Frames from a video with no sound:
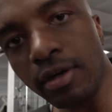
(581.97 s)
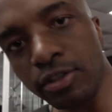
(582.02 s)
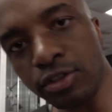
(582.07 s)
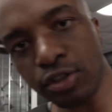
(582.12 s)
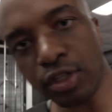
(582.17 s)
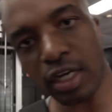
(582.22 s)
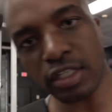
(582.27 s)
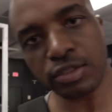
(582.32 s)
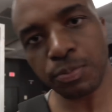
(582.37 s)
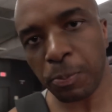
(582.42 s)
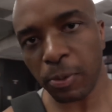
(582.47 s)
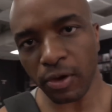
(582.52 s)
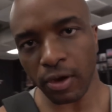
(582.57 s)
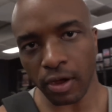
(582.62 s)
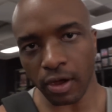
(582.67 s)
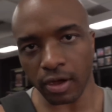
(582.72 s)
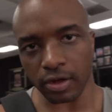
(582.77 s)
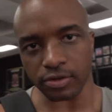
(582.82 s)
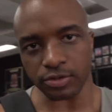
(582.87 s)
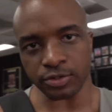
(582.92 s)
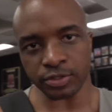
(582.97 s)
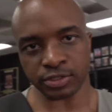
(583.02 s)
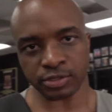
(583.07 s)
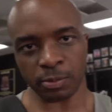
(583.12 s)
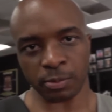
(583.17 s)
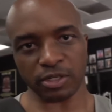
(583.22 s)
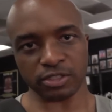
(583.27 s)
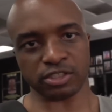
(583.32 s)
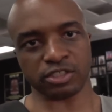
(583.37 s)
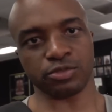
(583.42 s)
did you guys put on? You can
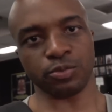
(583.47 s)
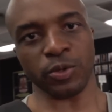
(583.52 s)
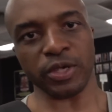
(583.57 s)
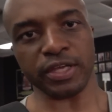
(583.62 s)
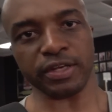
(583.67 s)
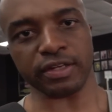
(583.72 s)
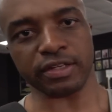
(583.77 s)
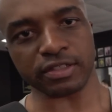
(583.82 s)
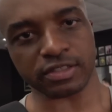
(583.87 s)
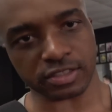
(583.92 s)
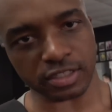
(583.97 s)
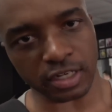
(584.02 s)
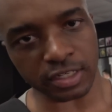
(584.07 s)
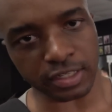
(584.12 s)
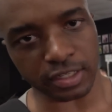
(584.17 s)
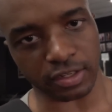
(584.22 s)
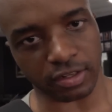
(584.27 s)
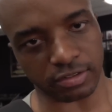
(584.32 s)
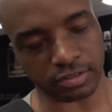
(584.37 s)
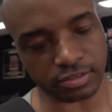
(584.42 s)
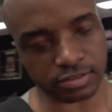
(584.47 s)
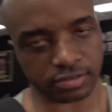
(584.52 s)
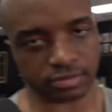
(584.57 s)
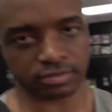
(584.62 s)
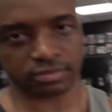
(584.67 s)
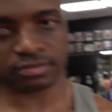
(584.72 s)
smell sweet and succulents.